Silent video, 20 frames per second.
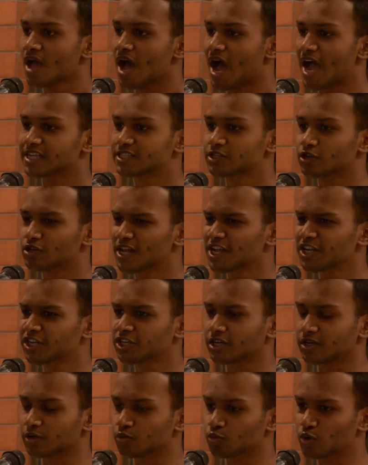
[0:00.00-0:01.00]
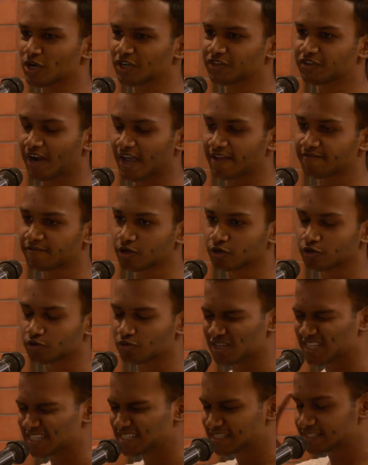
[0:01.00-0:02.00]
Isolation will drive you
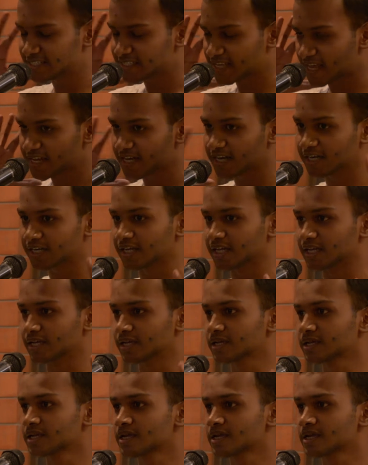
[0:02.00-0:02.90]
to insanity,